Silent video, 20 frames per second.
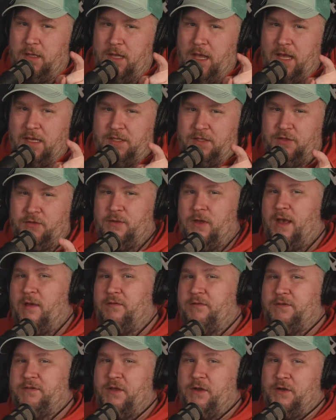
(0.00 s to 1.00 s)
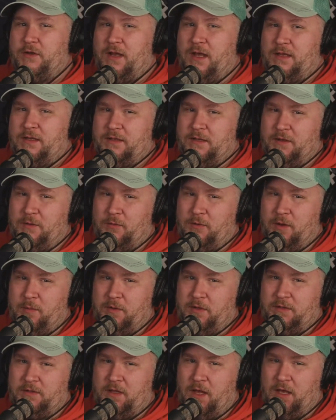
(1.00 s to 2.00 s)
I do have a certain idea what I'm
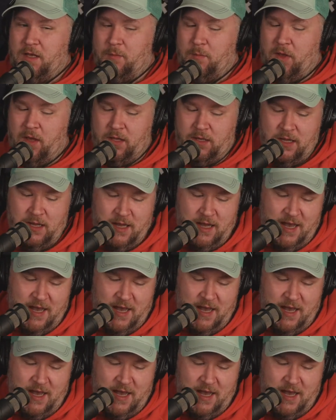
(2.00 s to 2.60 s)
going to talk about.